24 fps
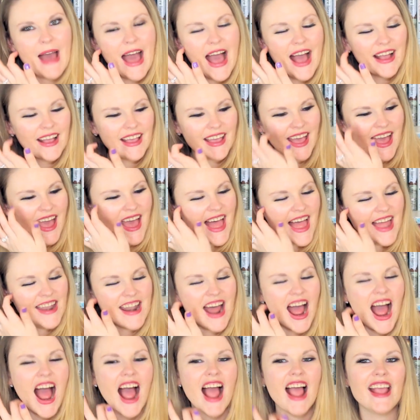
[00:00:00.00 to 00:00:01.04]
back and
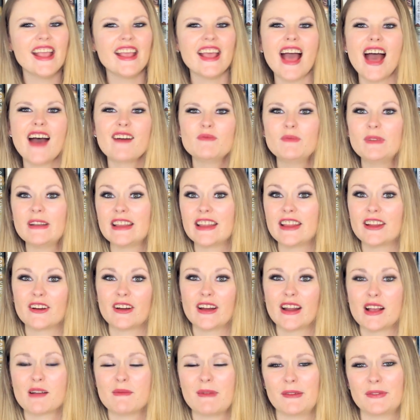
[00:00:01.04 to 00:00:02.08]
I have been
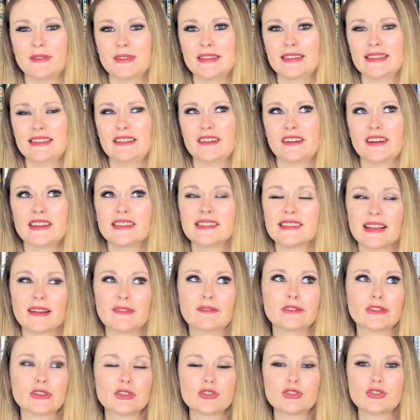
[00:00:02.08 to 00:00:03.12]
hearing about this series, like,
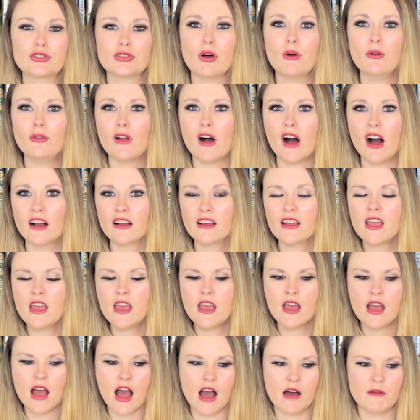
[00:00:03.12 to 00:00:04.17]
for so long.
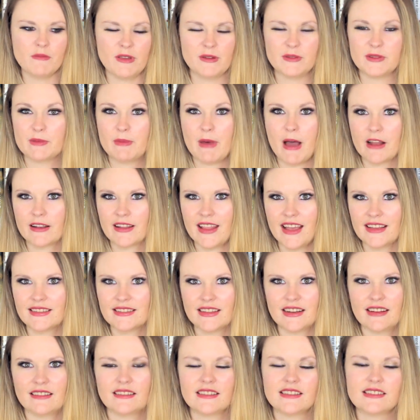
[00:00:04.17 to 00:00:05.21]
There's a podcast
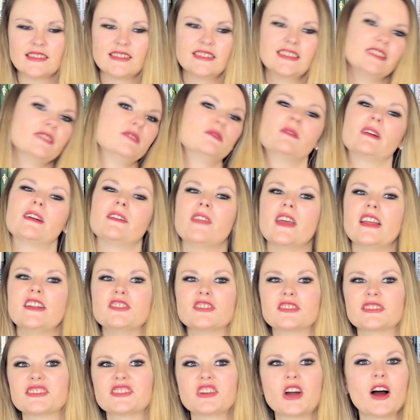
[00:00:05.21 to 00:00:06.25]
that I listened to where they
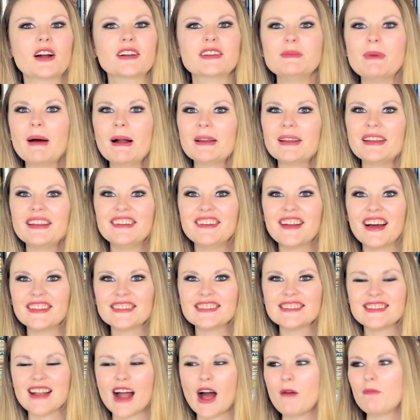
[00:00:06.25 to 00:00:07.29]
just talked about it
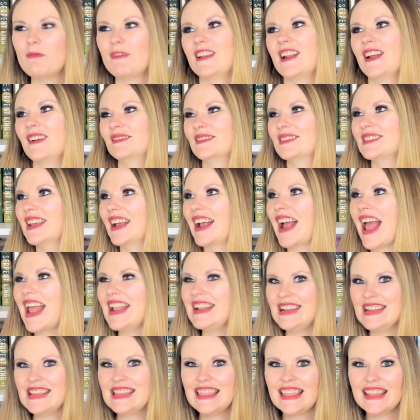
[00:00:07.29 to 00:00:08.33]
nonstop and I was like, I
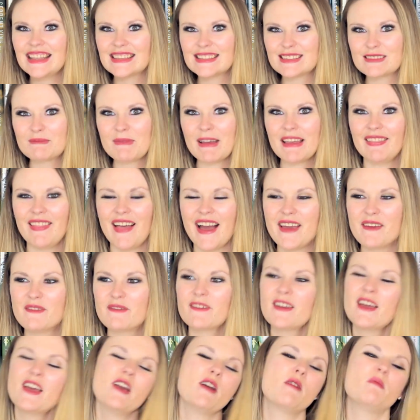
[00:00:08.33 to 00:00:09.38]
need this in my life.
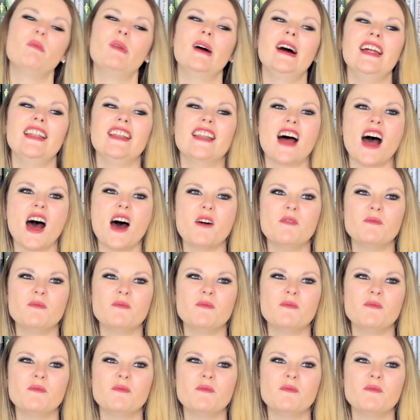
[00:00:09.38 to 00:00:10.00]
But,